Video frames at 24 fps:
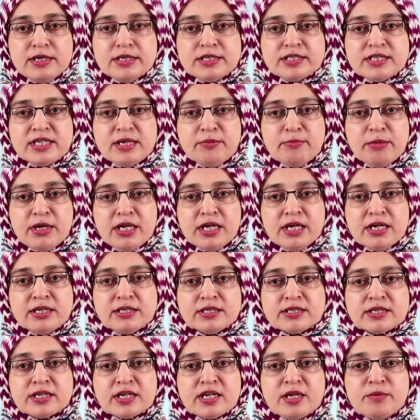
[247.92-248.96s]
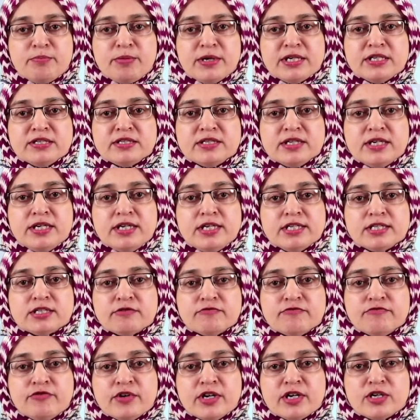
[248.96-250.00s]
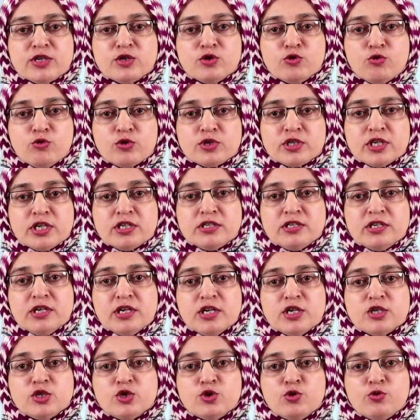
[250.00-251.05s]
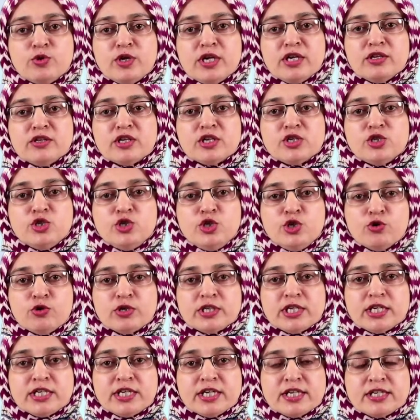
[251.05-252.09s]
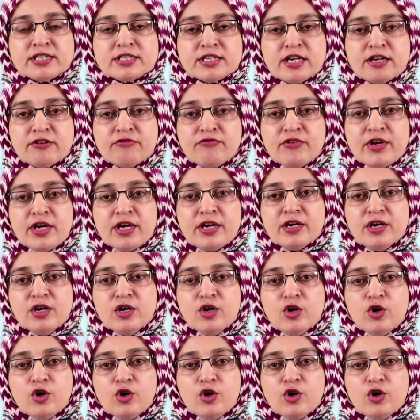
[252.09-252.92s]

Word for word: Similar discrepancies were noted during the geodetic survey